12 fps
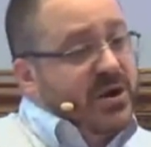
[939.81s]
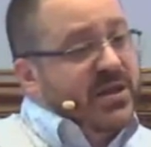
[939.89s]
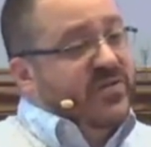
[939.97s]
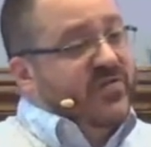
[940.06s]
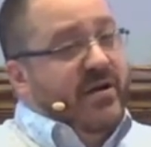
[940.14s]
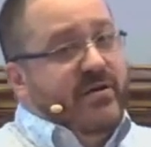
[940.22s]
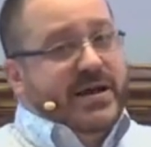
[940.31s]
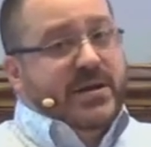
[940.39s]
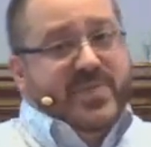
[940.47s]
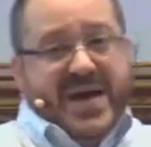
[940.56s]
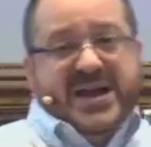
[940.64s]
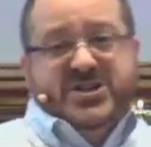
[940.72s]
very
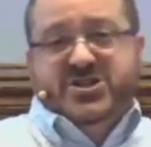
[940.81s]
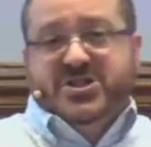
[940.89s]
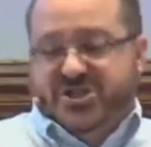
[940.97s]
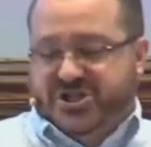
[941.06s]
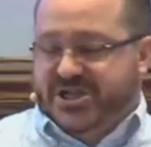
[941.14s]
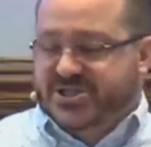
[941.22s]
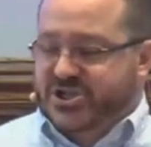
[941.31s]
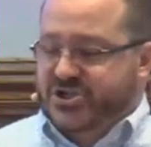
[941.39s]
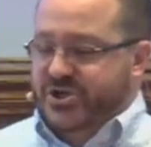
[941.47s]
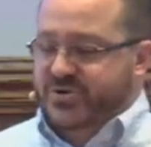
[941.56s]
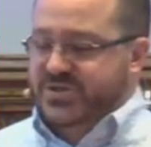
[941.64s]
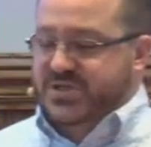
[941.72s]
compassion that Jesus
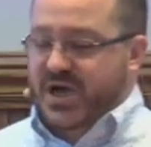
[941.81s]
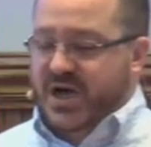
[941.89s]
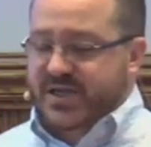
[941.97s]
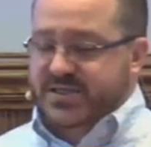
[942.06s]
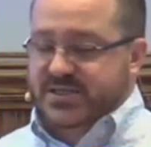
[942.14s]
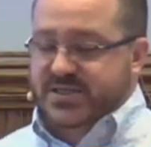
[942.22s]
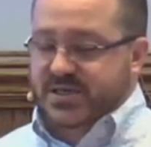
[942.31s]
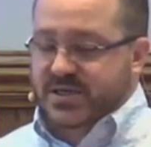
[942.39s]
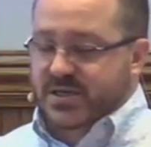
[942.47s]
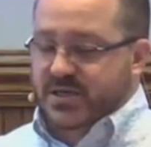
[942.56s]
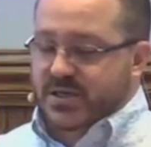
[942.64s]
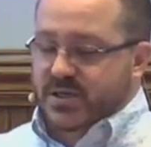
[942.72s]
shows to us.
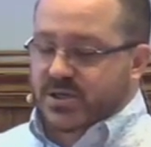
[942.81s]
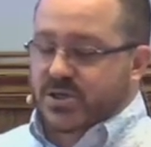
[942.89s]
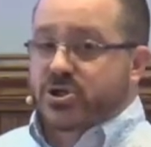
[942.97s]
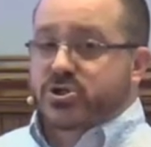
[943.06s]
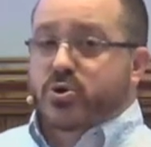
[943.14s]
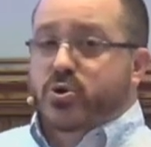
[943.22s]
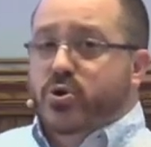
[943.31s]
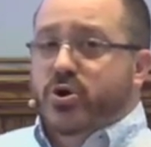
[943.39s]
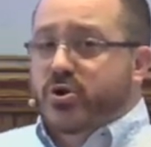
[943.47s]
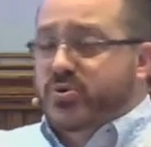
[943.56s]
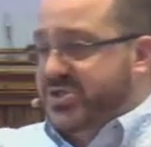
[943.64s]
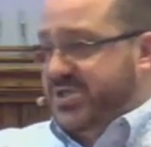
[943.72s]
So, who do you
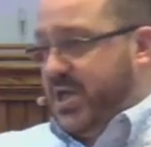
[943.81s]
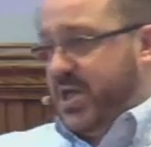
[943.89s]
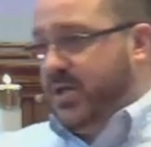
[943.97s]
see?